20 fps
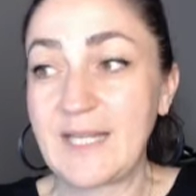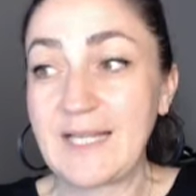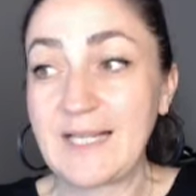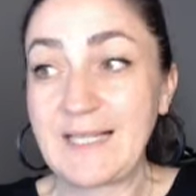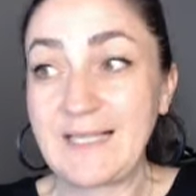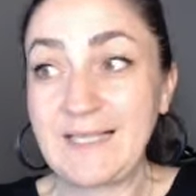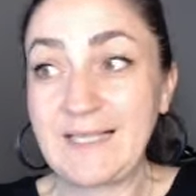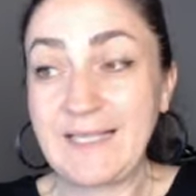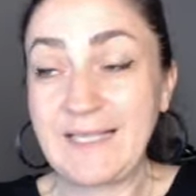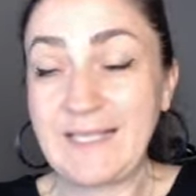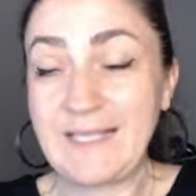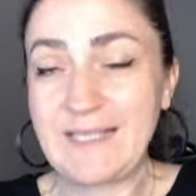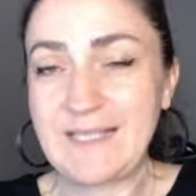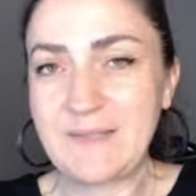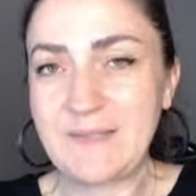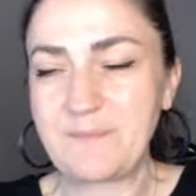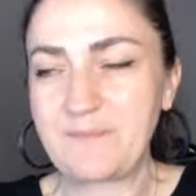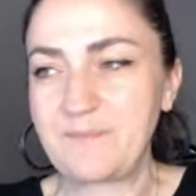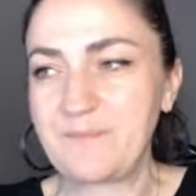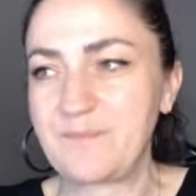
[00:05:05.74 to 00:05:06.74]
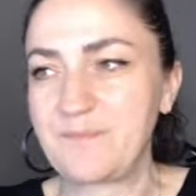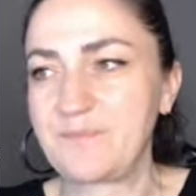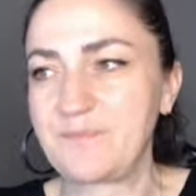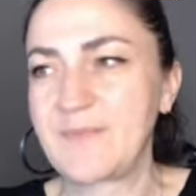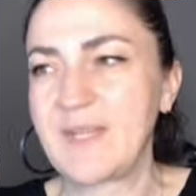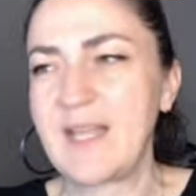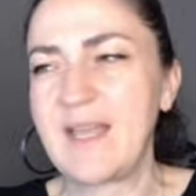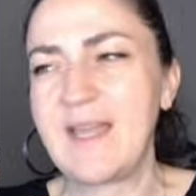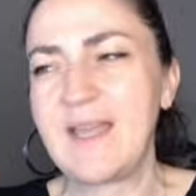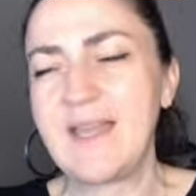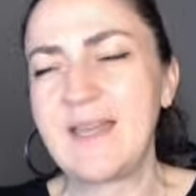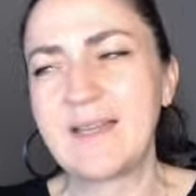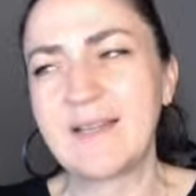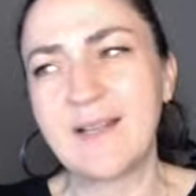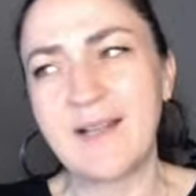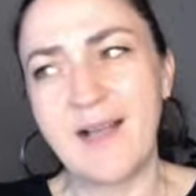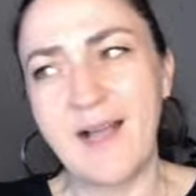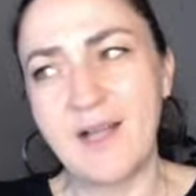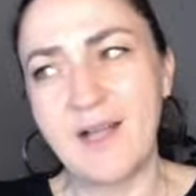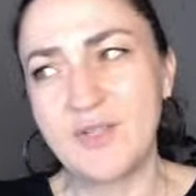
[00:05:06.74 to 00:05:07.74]
Cleaned.
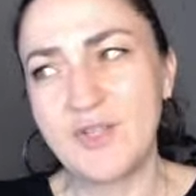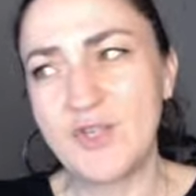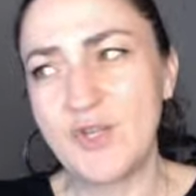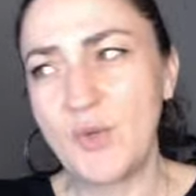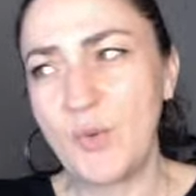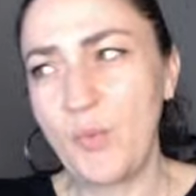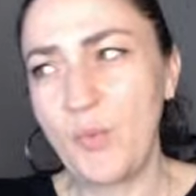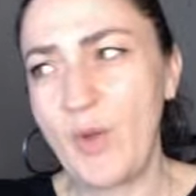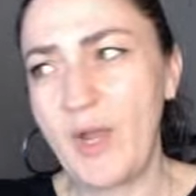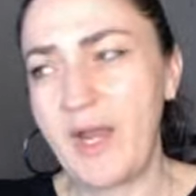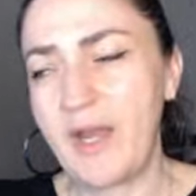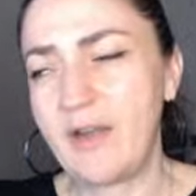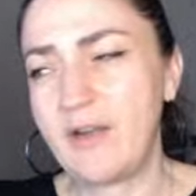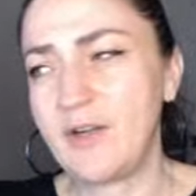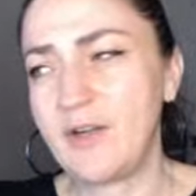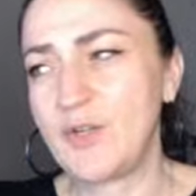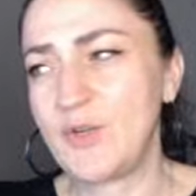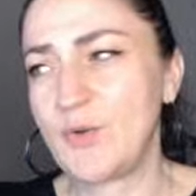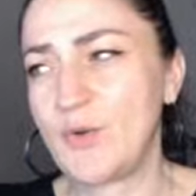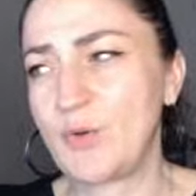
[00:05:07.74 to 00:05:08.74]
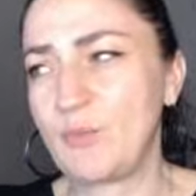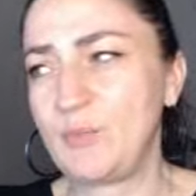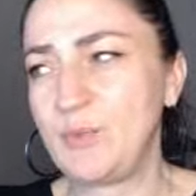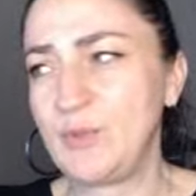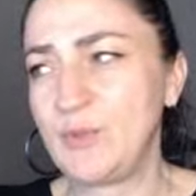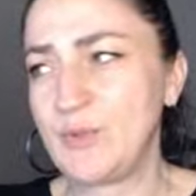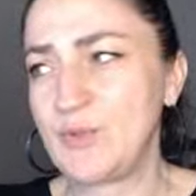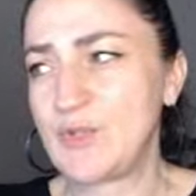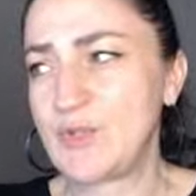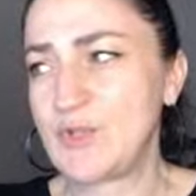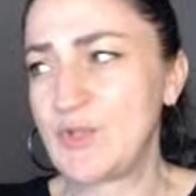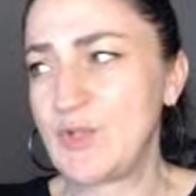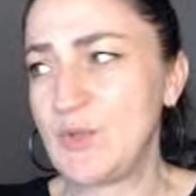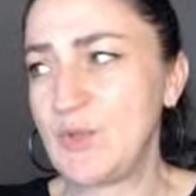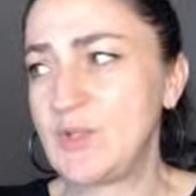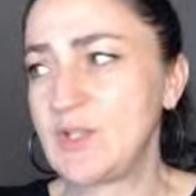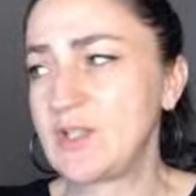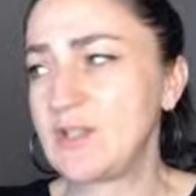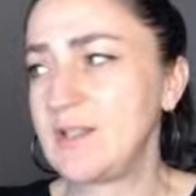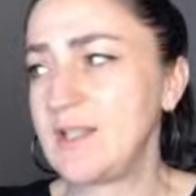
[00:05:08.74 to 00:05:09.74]
Can't you wear your blue
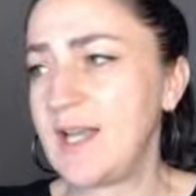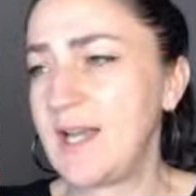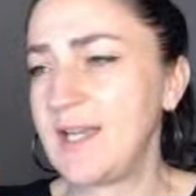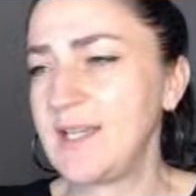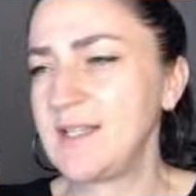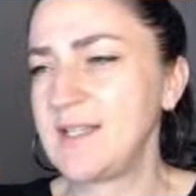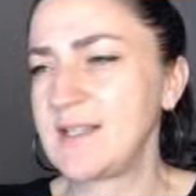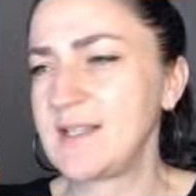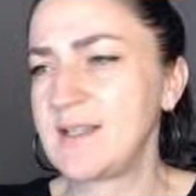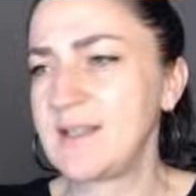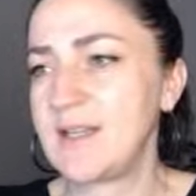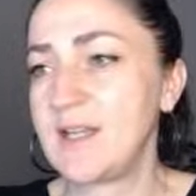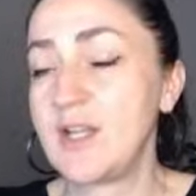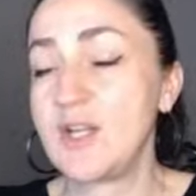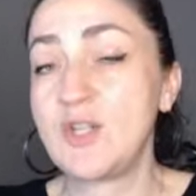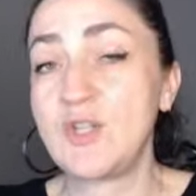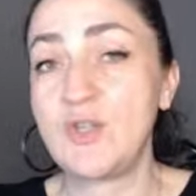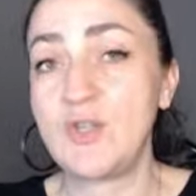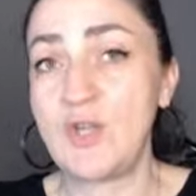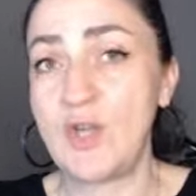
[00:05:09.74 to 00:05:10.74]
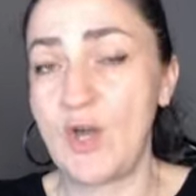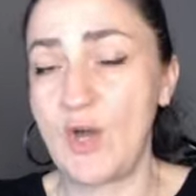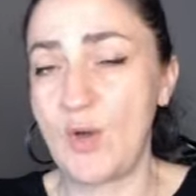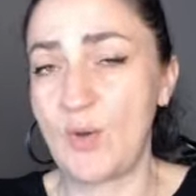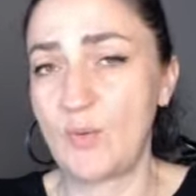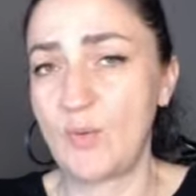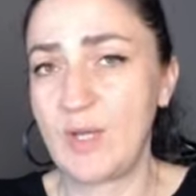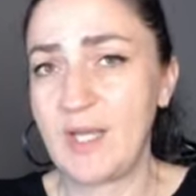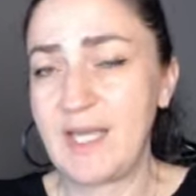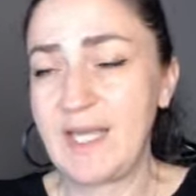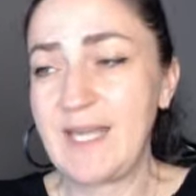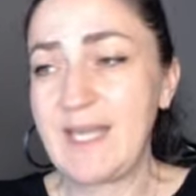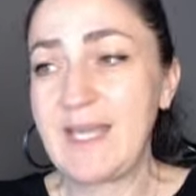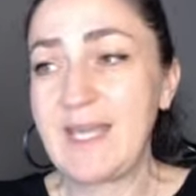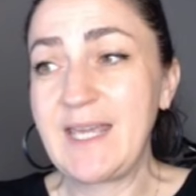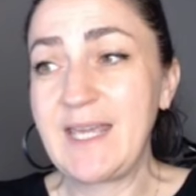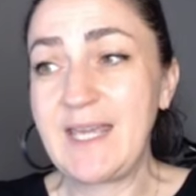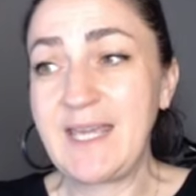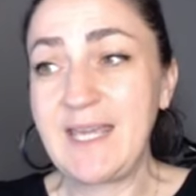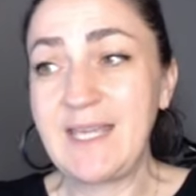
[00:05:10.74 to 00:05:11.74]
suit tonight? No,
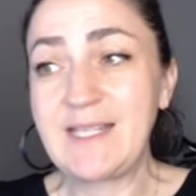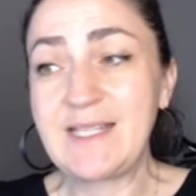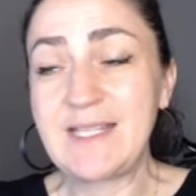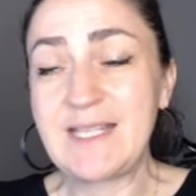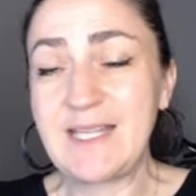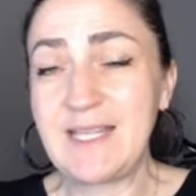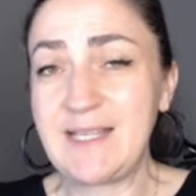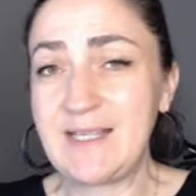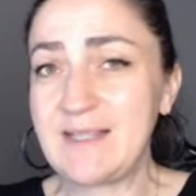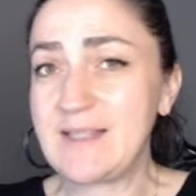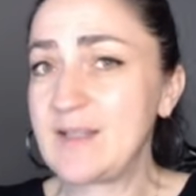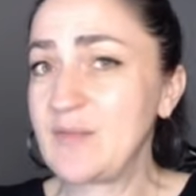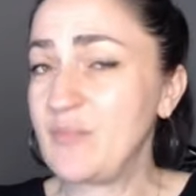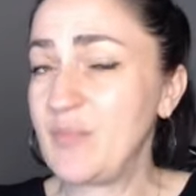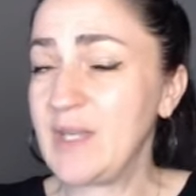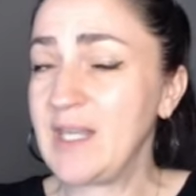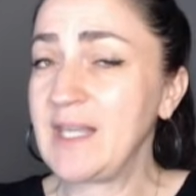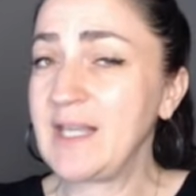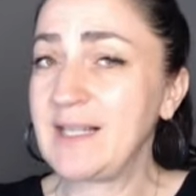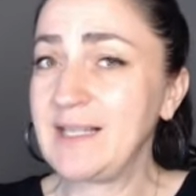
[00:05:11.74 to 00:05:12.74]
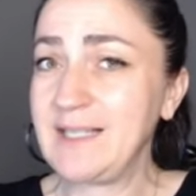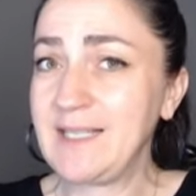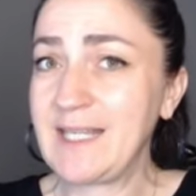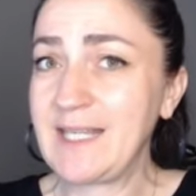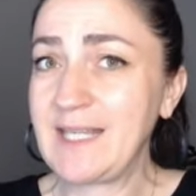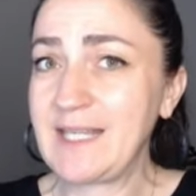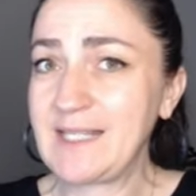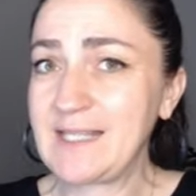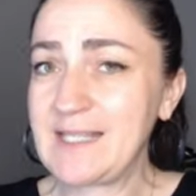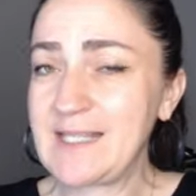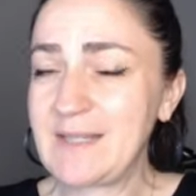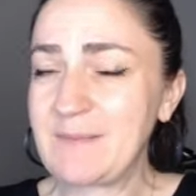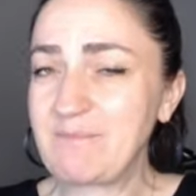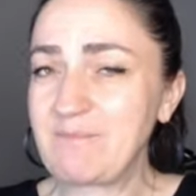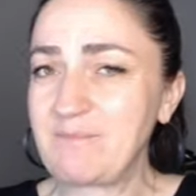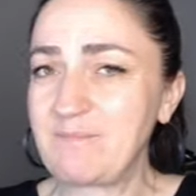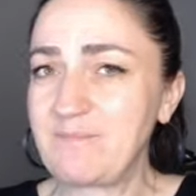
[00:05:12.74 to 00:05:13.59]
it is being cleaned.